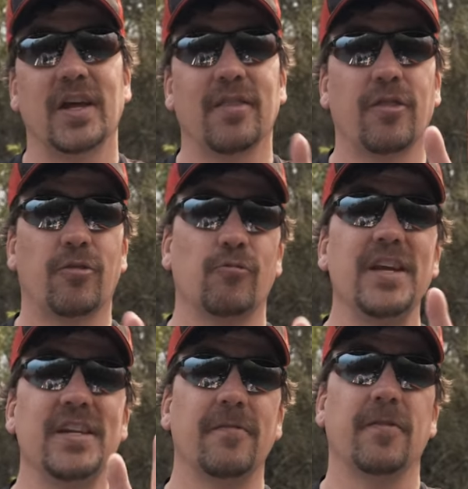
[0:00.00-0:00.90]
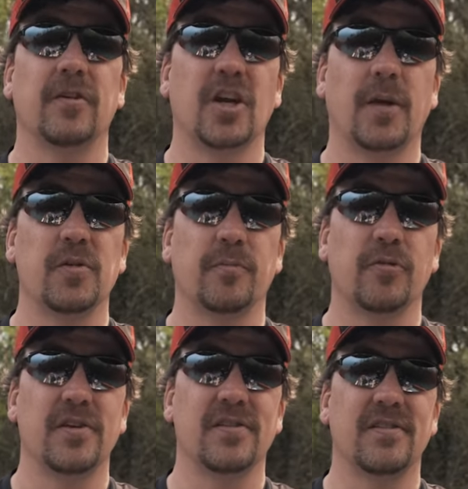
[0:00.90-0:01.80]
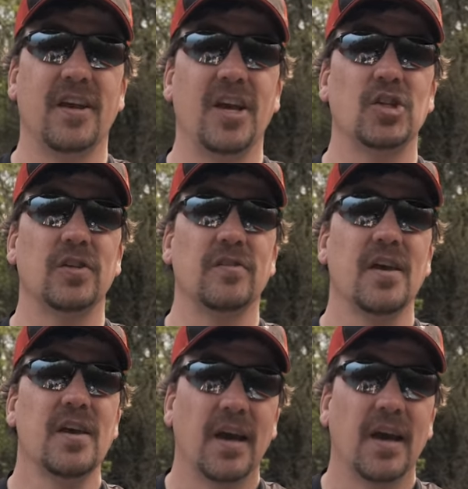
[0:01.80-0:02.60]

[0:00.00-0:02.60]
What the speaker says: on three different types of presentations,